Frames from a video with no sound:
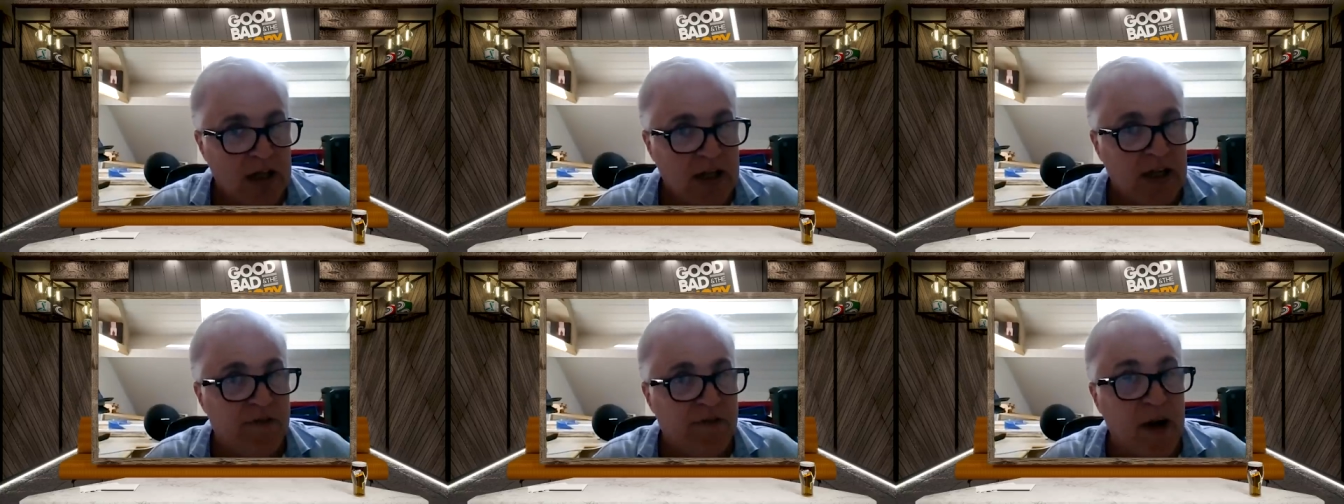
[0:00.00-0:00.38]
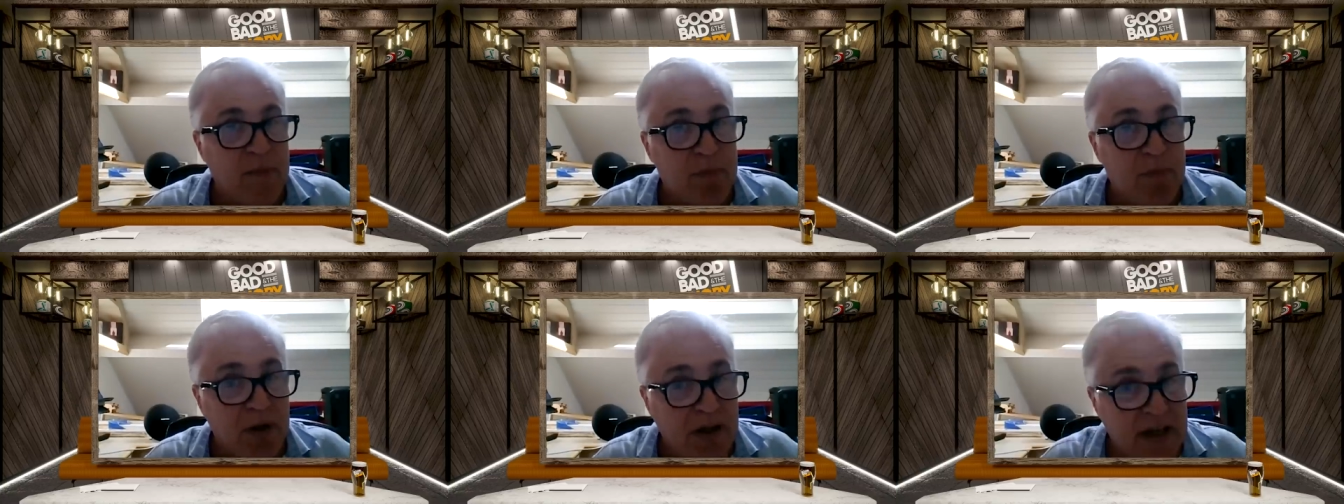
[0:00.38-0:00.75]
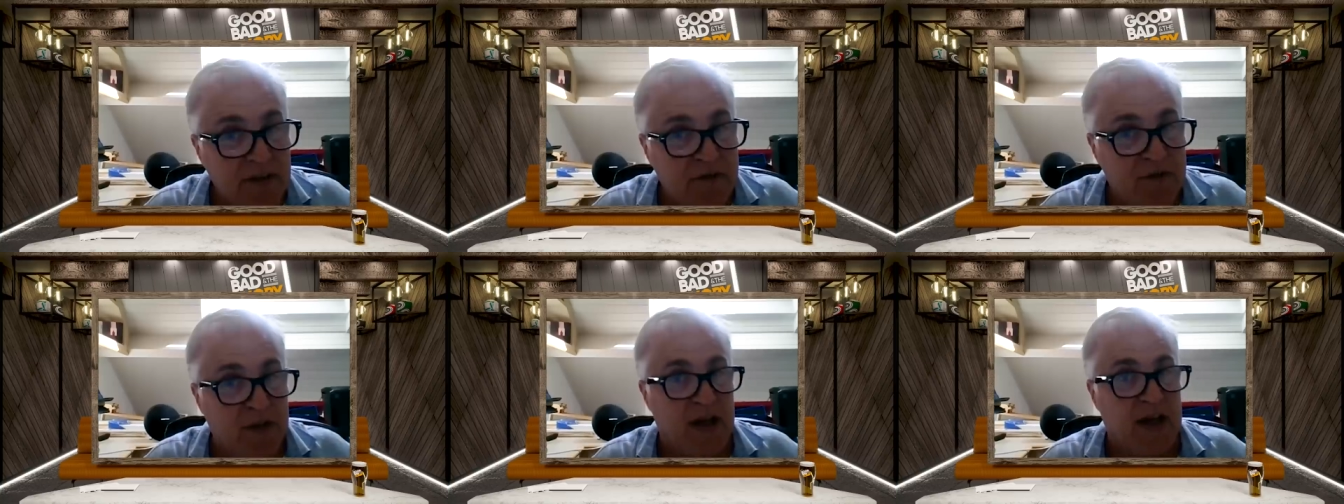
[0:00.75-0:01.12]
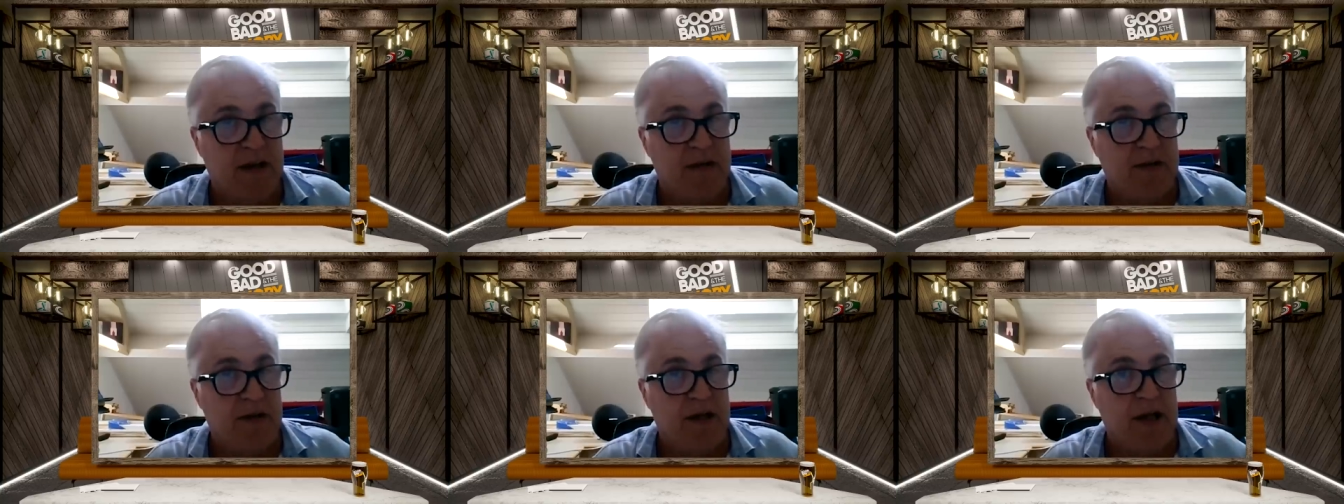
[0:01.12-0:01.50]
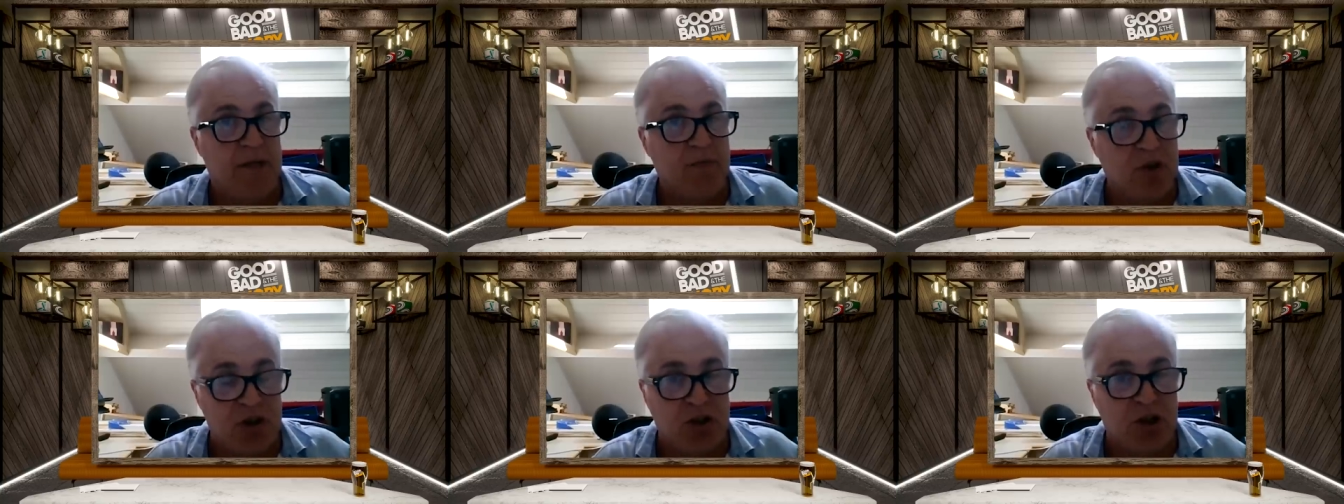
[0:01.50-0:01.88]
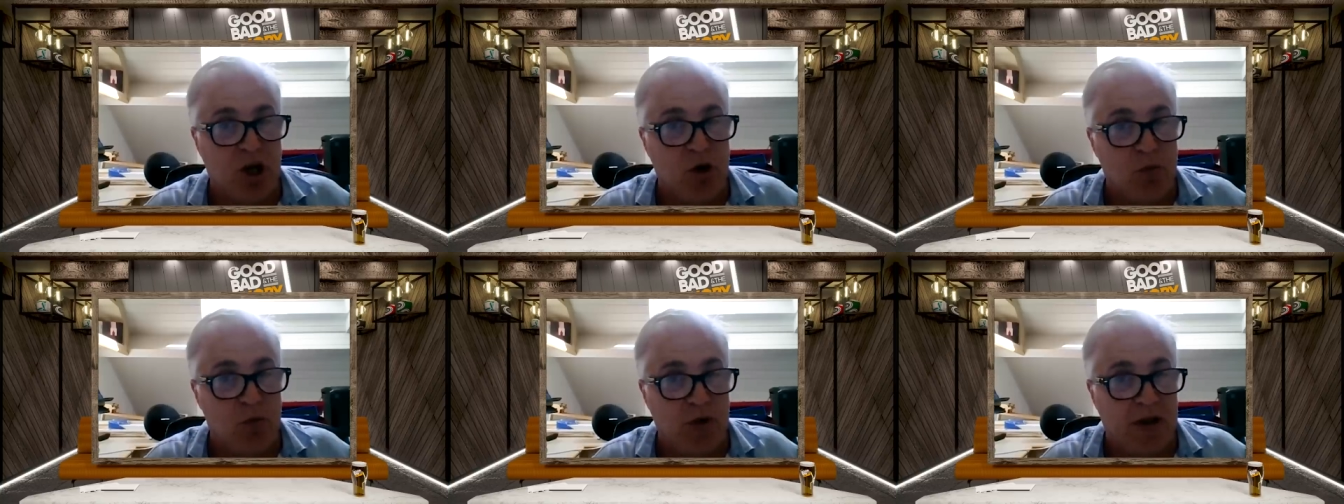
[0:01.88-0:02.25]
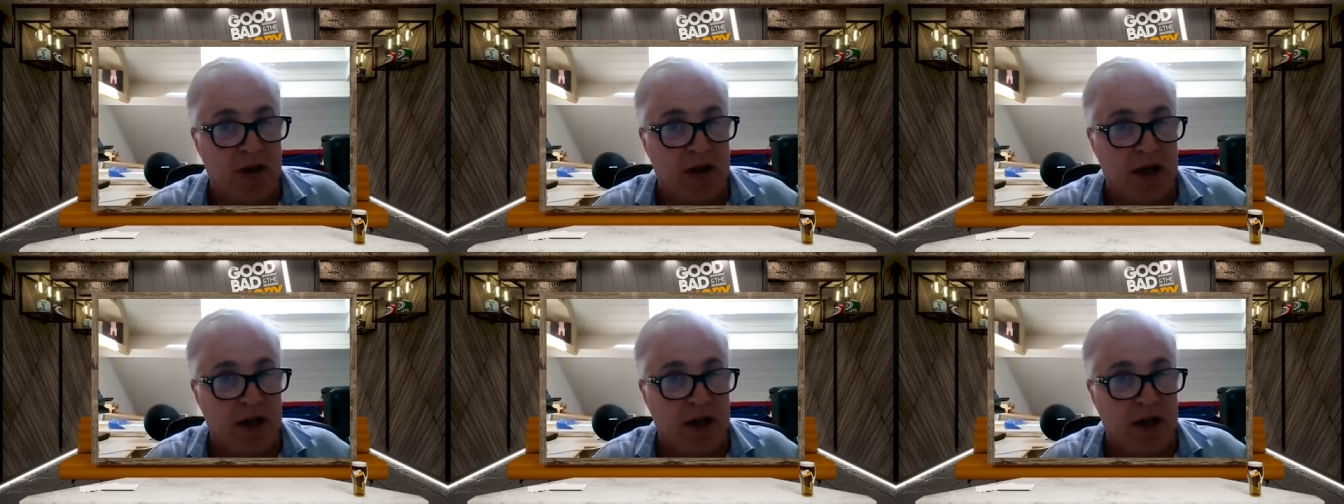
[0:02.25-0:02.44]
If I believe that, I'm going to go with it.